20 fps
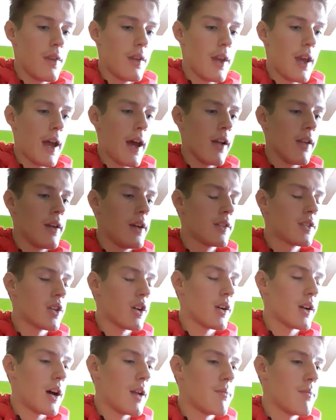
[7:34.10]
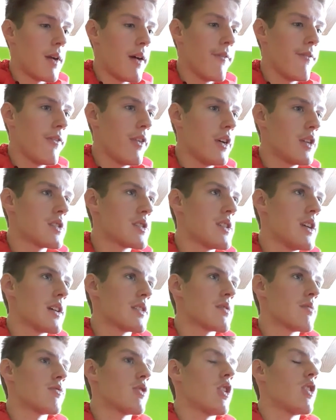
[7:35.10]
LA took on Memphis.
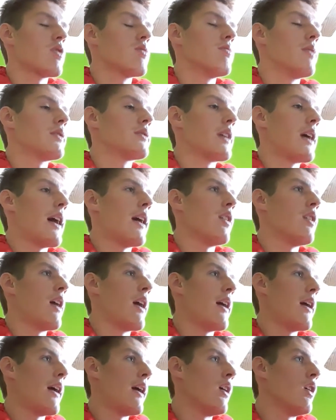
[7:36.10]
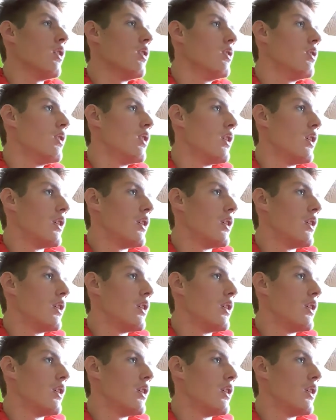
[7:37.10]
Yes, I'm talking about the LAL.